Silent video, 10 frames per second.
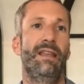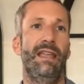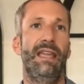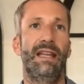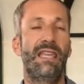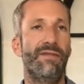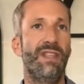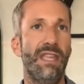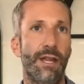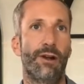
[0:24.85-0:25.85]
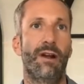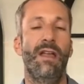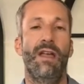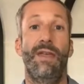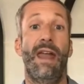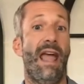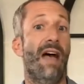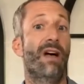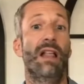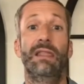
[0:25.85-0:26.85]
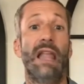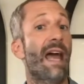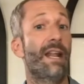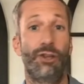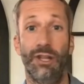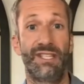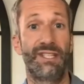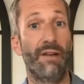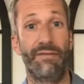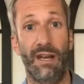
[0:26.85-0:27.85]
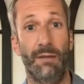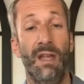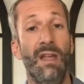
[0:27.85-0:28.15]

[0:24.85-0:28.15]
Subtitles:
in a given year that have a lot of good stuff in them?